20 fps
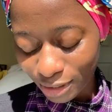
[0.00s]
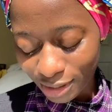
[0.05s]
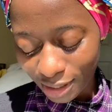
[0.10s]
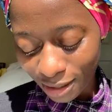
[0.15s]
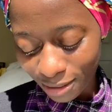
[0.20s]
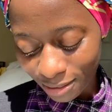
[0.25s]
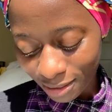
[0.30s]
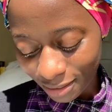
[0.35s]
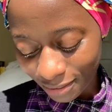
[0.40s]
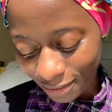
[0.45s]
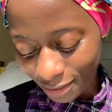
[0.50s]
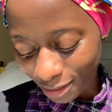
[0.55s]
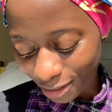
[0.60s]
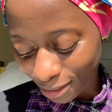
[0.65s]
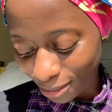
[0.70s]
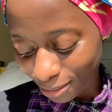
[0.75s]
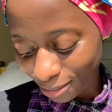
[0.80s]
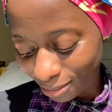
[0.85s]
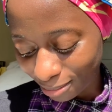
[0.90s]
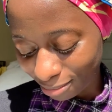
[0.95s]
I don't even
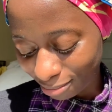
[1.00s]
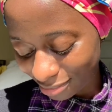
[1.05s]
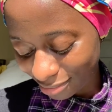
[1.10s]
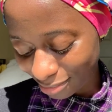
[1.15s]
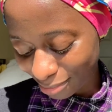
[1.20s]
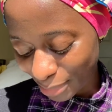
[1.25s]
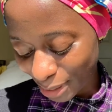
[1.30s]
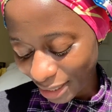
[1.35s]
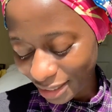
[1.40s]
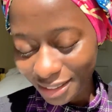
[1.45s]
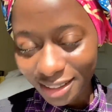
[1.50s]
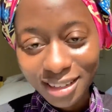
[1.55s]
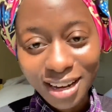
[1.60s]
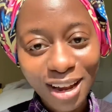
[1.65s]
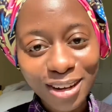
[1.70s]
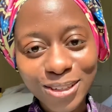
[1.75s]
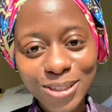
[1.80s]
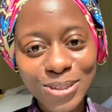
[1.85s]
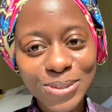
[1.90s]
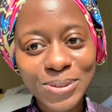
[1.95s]
know, but the
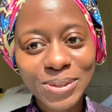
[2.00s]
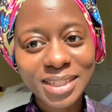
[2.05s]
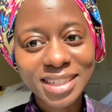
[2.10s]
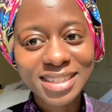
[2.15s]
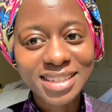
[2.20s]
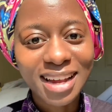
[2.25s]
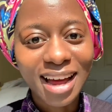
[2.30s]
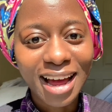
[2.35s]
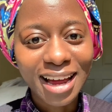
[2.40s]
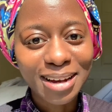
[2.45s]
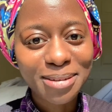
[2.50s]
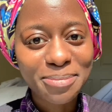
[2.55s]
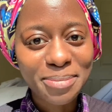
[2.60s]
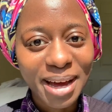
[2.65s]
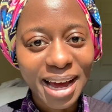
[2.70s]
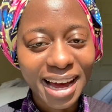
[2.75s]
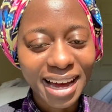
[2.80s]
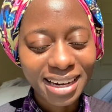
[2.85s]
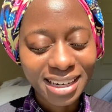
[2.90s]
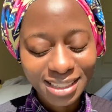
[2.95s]
dollar store is not
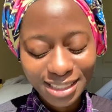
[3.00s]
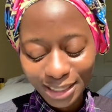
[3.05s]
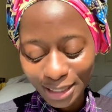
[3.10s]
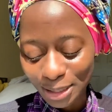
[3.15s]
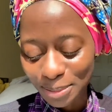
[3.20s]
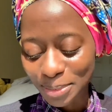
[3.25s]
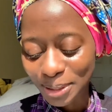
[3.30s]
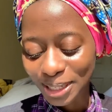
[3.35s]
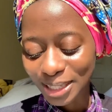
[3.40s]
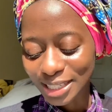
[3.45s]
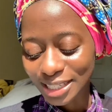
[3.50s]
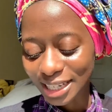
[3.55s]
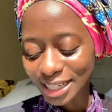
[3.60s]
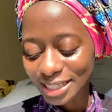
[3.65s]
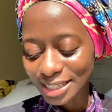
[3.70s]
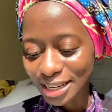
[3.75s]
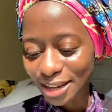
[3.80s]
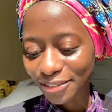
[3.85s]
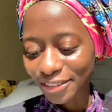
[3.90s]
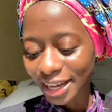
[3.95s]
bad. It's a good place to get
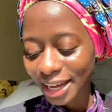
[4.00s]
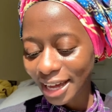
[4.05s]
stuff.